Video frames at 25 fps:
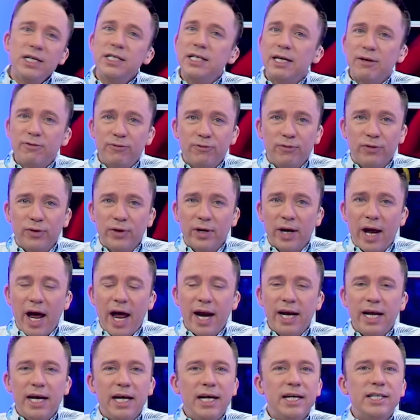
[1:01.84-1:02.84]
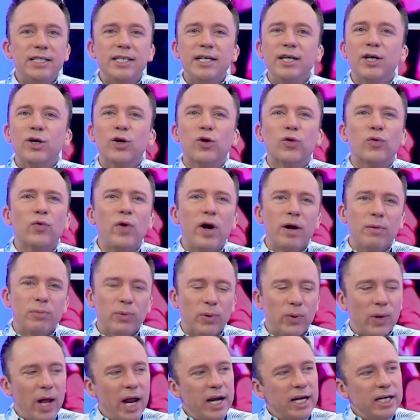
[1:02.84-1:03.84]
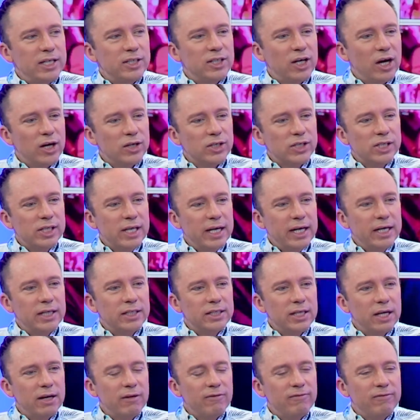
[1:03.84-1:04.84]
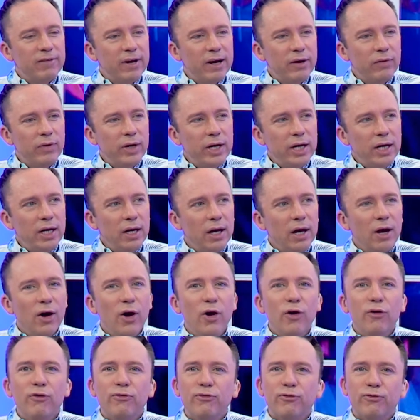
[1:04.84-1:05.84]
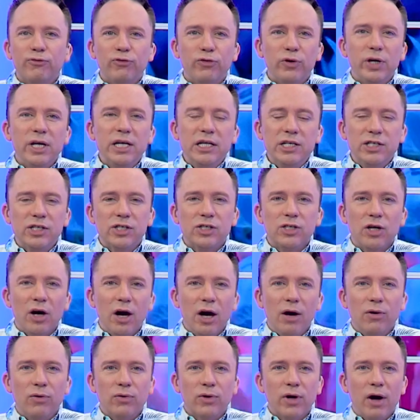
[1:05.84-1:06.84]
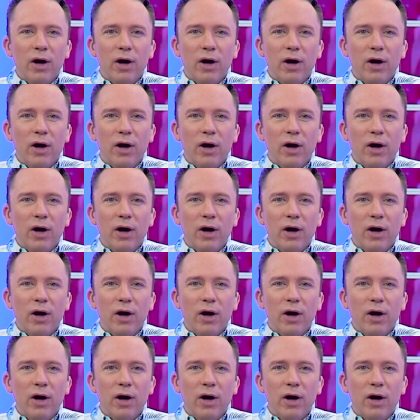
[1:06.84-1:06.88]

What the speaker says: different and it is incredible, and it does things in a very freestyle